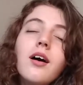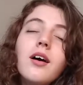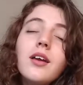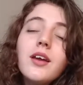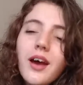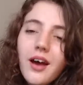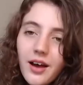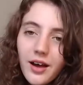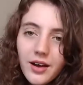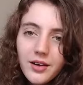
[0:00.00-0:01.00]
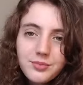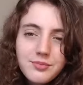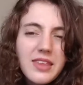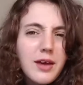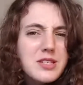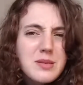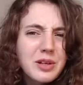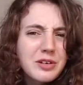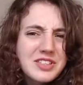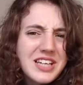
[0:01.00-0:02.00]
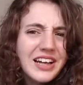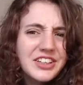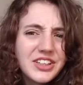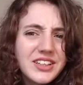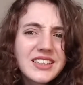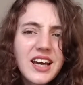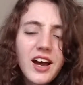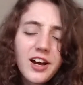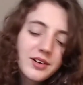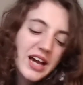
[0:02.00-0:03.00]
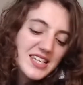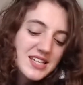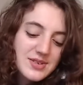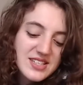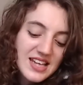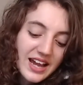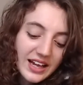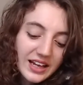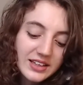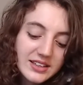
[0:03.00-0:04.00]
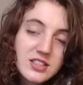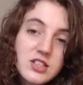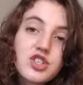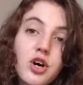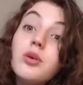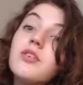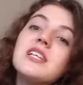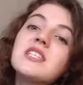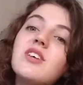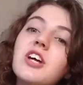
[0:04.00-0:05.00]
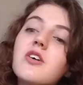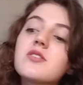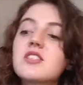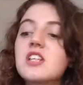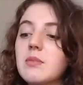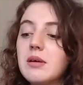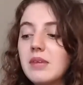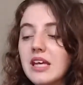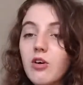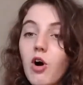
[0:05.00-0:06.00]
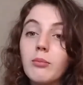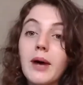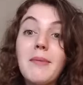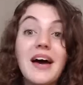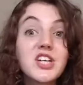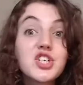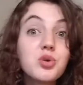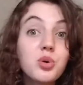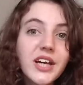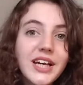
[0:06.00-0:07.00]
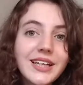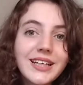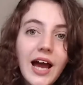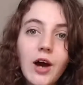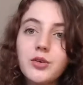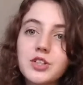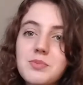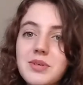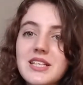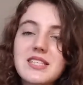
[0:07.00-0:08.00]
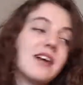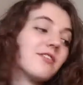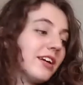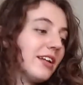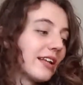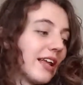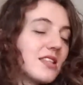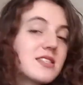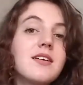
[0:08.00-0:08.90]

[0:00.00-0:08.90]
Yeah, that was a bit of a tangent. As I was saying, the tone of these videos is going to be me on my bed talking now, just because I feel like that's